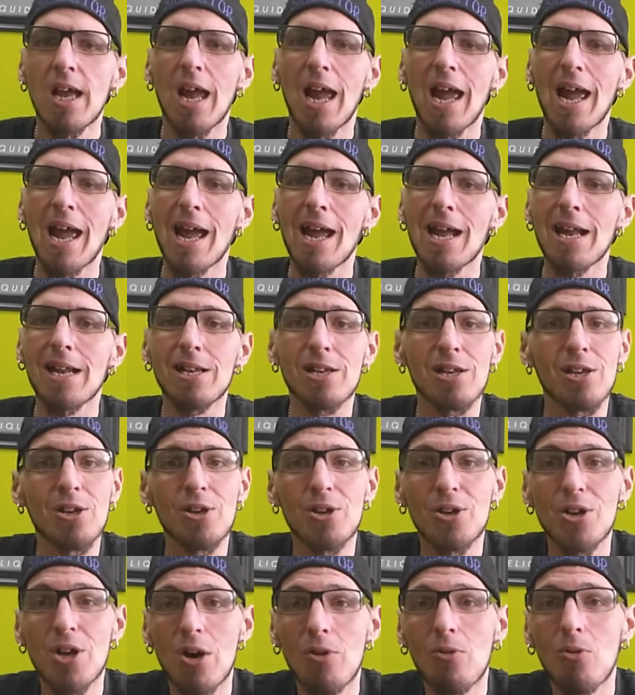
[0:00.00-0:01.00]
And
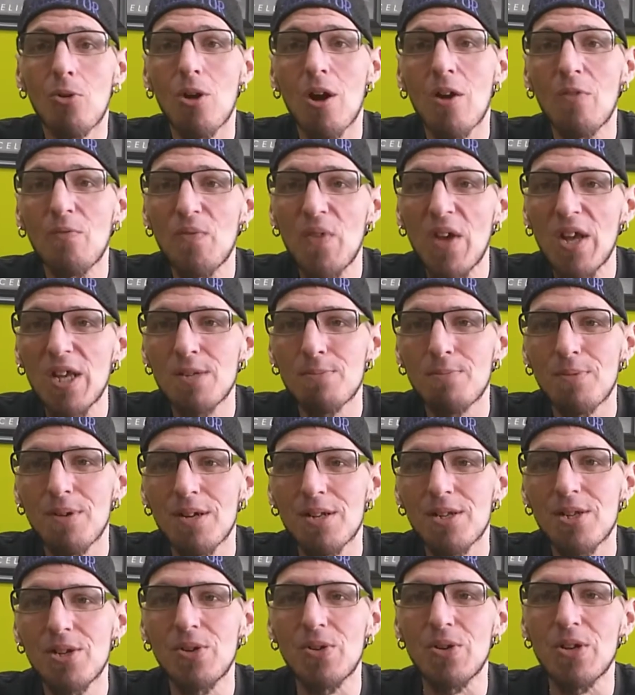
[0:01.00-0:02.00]
you know we're on
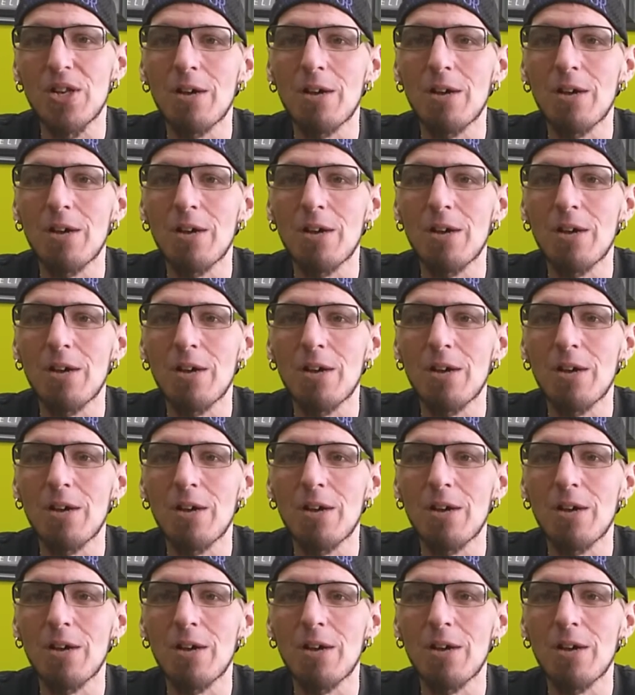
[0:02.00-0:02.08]
Facebook too.